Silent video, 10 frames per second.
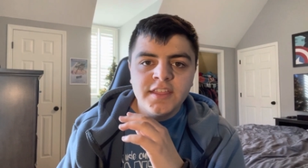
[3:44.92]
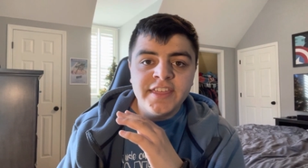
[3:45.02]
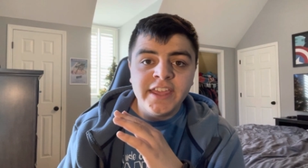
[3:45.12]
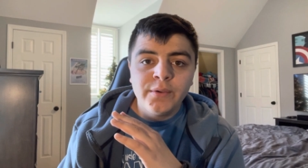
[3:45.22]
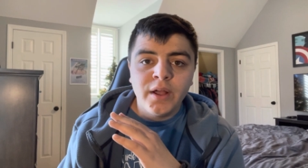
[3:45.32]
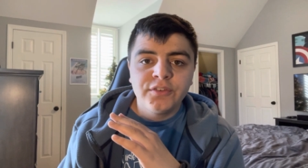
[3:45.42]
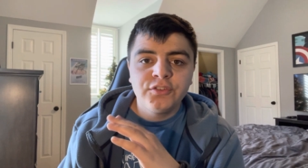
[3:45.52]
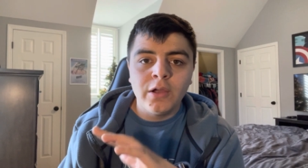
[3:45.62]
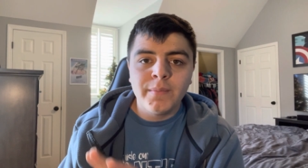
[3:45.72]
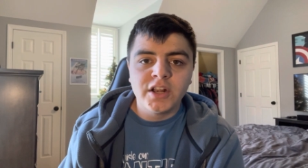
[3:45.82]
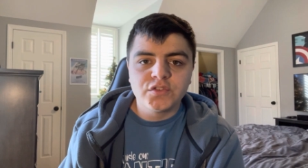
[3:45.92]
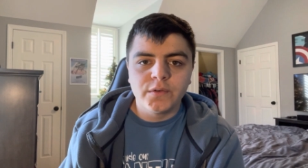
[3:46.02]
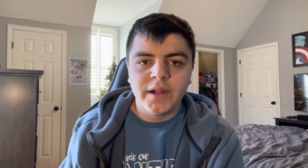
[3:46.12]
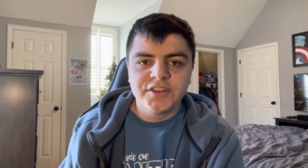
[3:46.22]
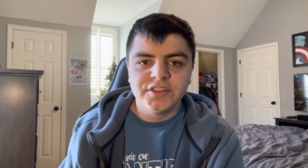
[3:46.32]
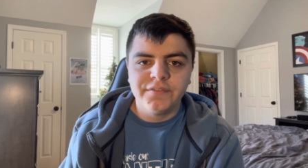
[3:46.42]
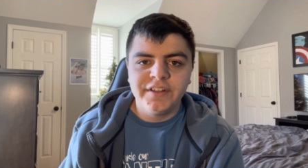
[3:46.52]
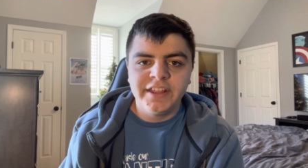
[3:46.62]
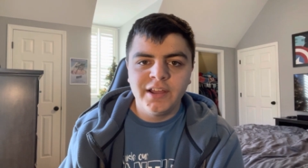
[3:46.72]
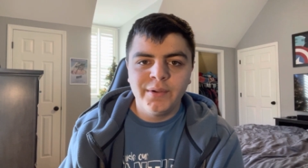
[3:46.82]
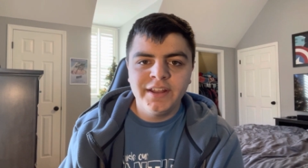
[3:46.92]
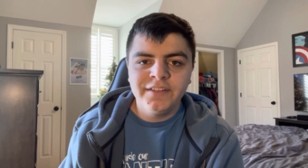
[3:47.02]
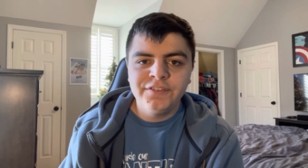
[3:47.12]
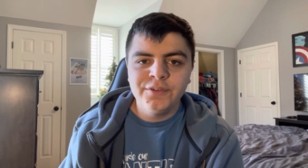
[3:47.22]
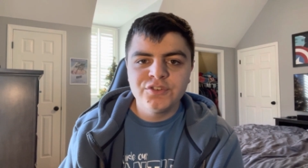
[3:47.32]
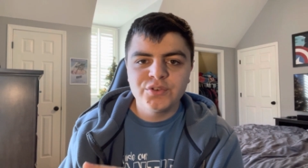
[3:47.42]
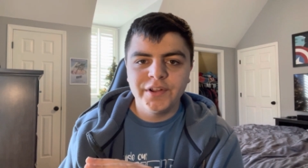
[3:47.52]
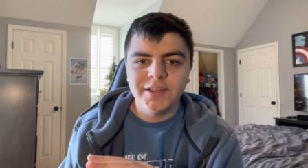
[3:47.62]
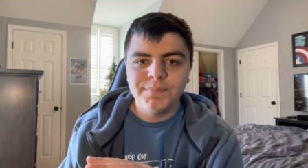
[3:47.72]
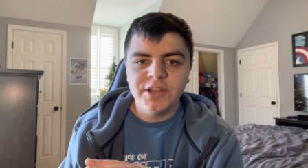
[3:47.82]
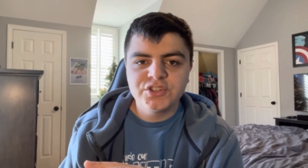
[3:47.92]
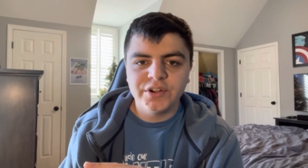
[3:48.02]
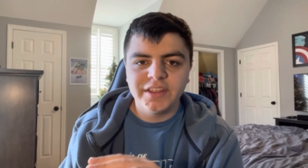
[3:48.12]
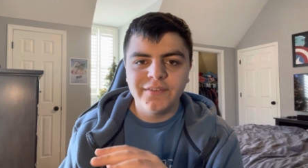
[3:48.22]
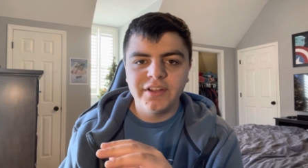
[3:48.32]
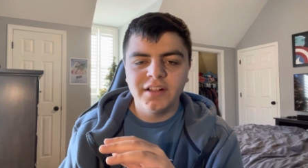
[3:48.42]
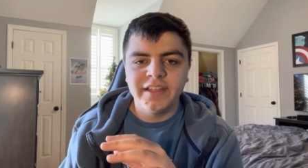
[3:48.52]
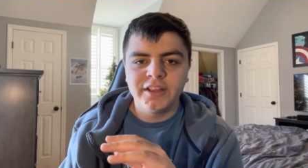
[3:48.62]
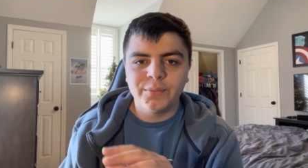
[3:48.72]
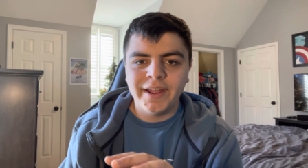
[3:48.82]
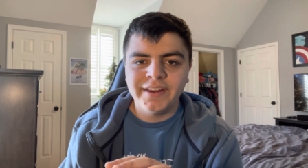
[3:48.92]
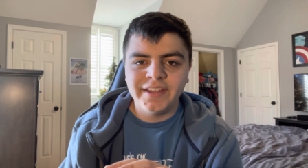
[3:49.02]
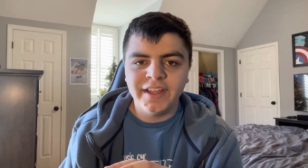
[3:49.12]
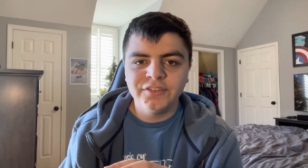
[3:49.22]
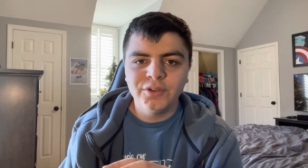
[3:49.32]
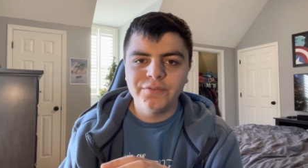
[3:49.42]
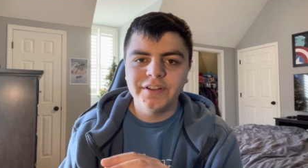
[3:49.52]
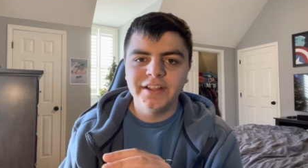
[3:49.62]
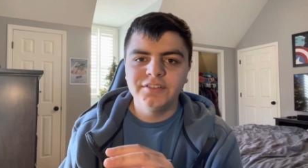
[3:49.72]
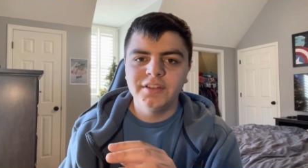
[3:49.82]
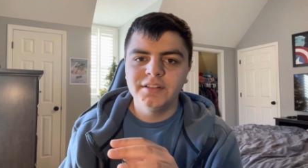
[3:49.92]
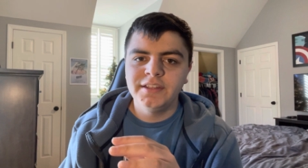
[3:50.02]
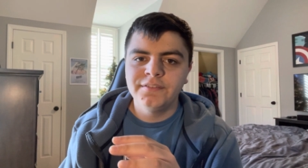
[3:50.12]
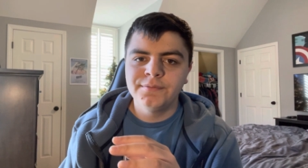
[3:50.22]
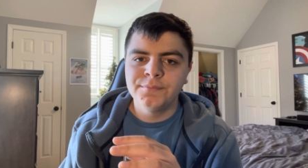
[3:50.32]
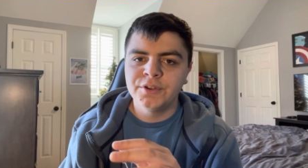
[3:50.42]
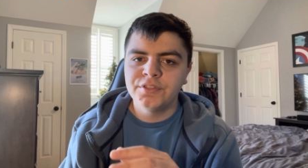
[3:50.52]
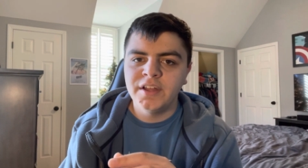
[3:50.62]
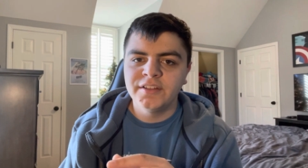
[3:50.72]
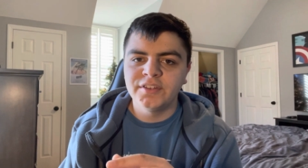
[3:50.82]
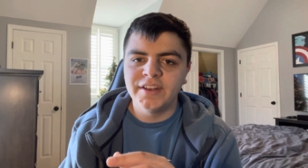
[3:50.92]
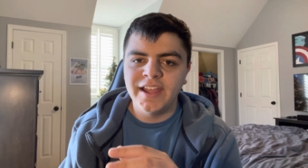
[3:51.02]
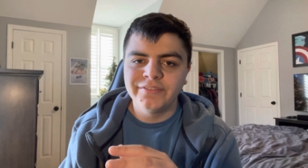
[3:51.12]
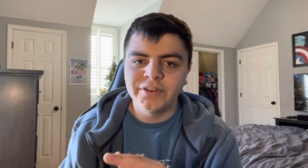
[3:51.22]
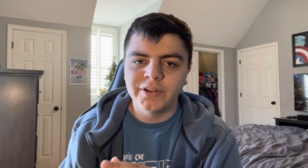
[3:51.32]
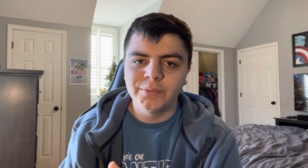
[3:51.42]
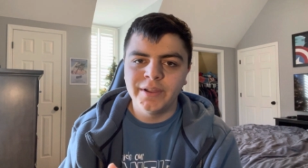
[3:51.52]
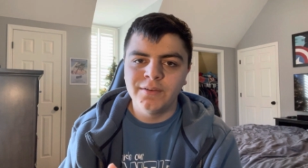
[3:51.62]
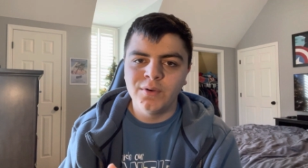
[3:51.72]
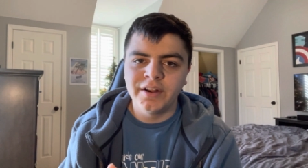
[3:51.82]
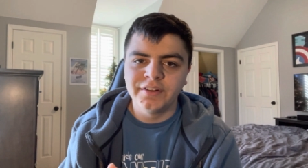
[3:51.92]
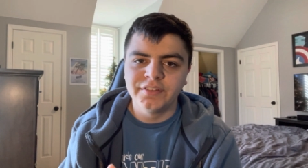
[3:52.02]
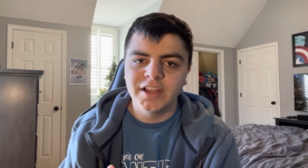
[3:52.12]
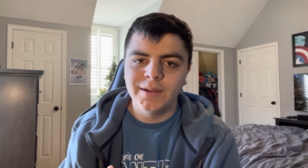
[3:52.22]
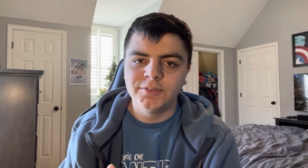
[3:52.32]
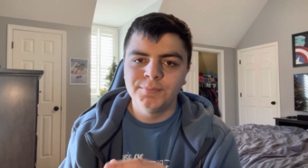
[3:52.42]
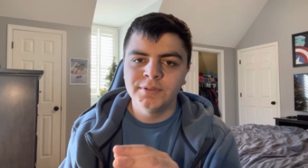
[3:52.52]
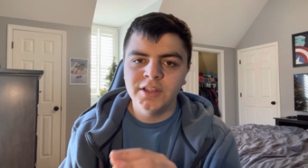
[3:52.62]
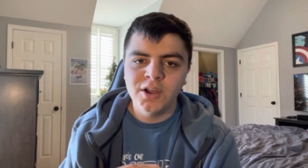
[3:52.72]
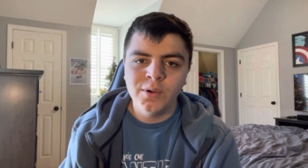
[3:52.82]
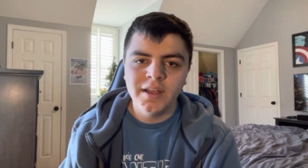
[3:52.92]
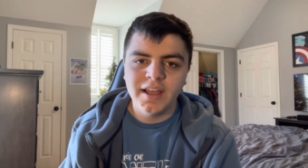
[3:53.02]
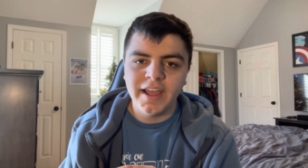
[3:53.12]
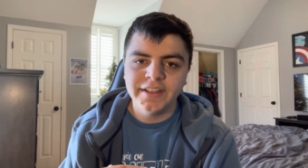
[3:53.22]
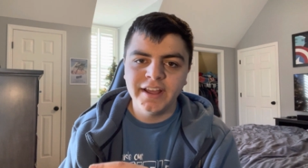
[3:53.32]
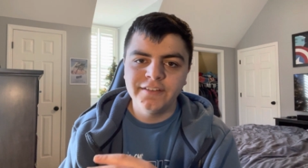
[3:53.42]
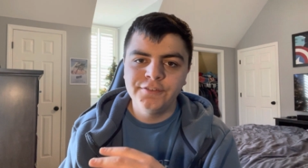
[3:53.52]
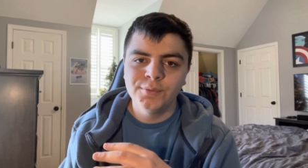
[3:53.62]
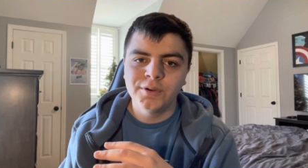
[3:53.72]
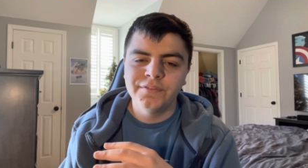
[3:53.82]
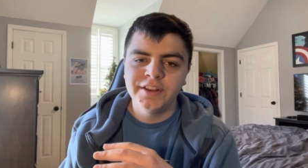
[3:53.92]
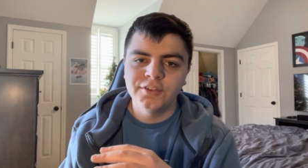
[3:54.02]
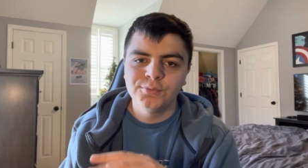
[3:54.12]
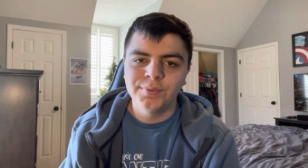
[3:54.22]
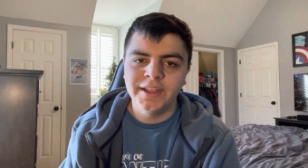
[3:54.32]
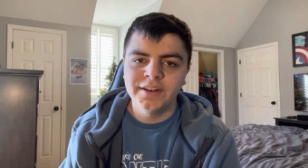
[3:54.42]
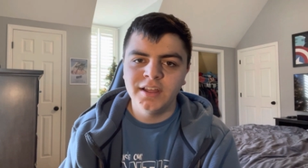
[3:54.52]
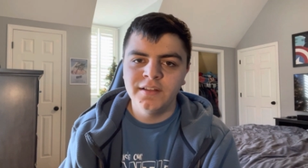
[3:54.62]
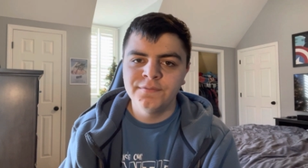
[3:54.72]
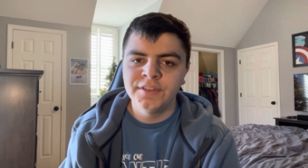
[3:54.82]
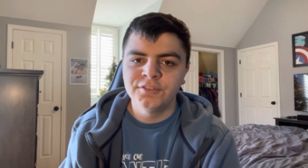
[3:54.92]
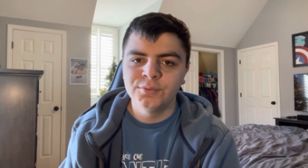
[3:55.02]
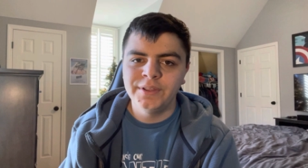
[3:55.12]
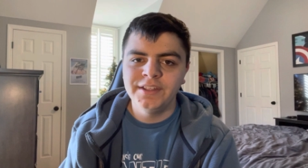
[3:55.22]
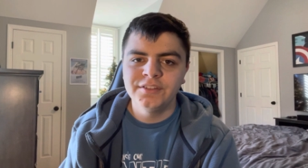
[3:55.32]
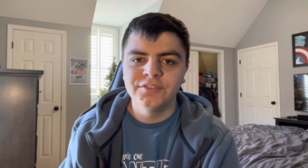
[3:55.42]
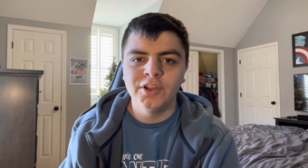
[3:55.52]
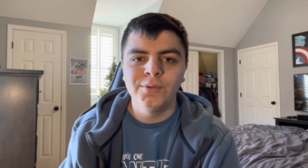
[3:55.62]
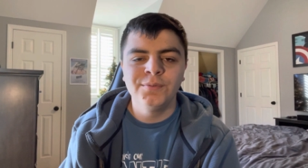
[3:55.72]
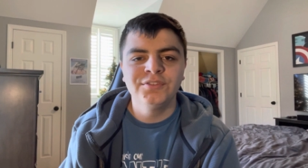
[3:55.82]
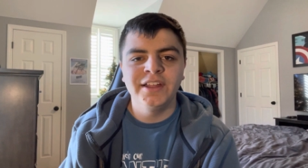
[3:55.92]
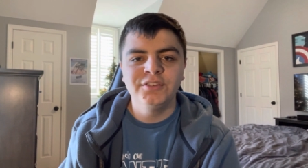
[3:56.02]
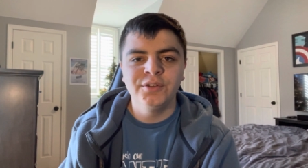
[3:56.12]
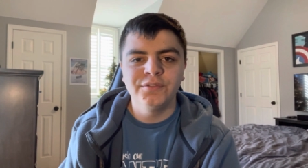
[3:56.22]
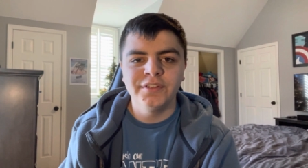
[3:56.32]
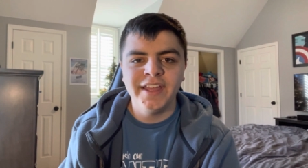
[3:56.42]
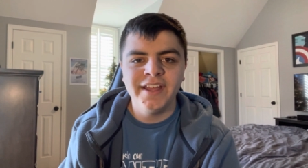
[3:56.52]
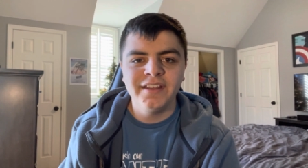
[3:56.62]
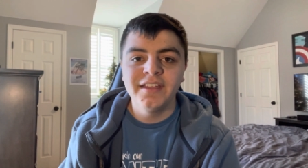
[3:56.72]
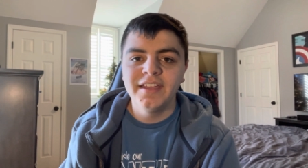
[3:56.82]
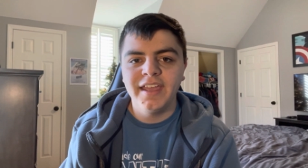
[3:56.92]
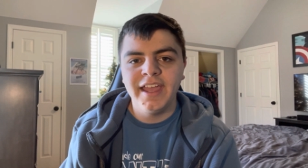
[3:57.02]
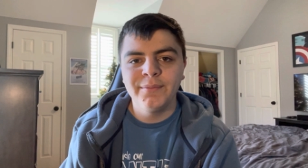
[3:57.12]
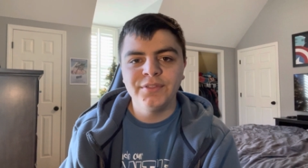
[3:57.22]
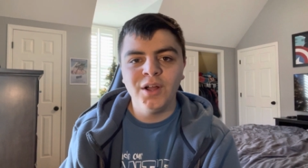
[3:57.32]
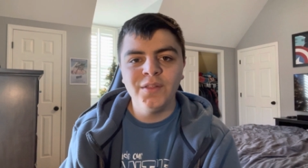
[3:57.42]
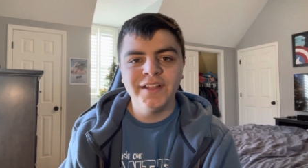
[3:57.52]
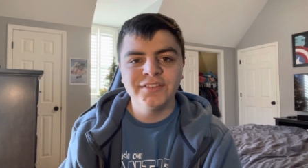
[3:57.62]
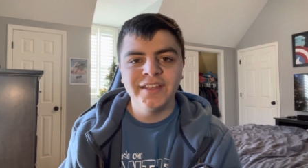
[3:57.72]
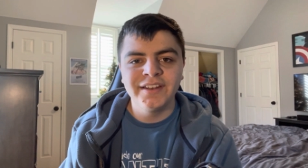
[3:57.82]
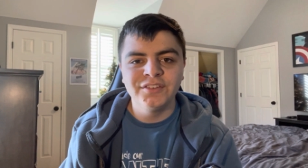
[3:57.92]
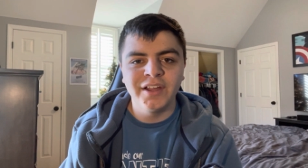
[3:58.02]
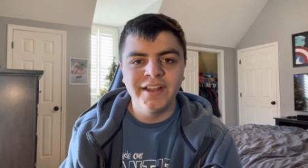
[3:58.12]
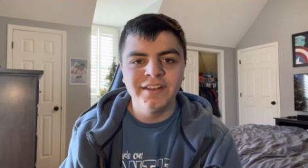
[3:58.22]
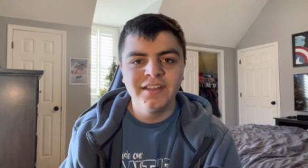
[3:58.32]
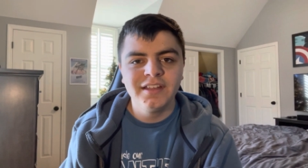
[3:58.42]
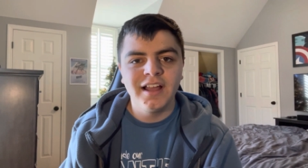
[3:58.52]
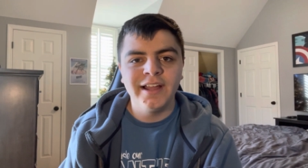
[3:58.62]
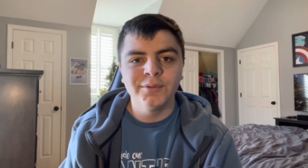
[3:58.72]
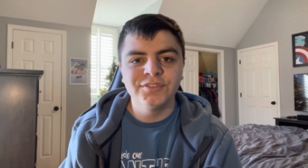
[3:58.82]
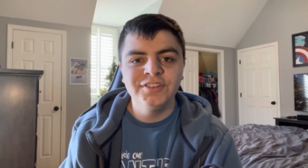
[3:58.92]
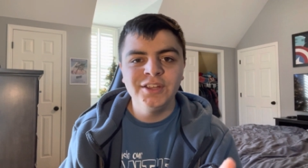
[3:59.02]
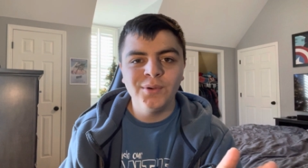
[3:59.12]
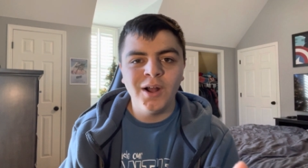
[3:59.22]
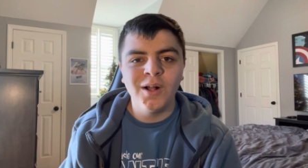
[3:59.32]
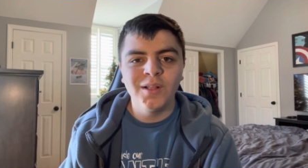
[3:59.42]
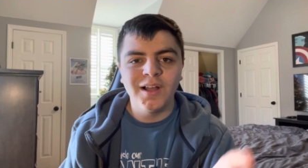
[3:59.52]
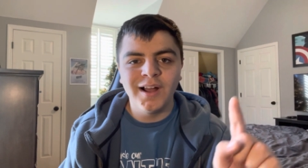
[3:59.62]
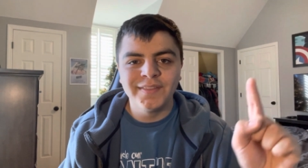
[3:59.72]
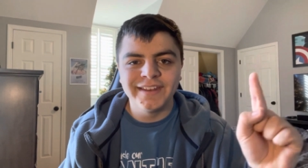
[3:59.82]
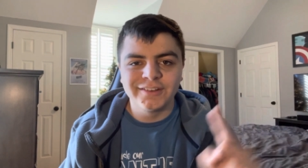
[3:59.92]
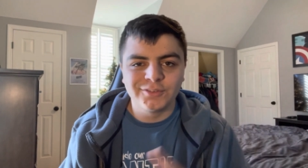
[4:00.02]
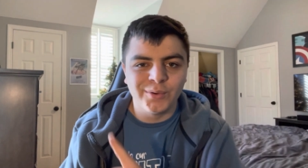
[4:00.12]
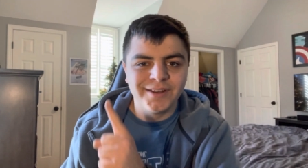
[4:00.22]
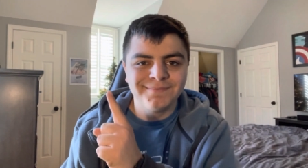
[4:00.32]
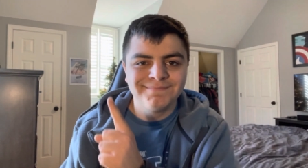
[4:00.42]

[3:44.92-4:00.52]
Thank you all so much for watching the video, and if you enjoyed it, be sure to give it a like rating, and don't forget to leave your thoughts on Avatar The Way of Water in the comments below. I got a few more videos planned this week, so stay tuned for that. And with all that said and done, I will see you all on the next one.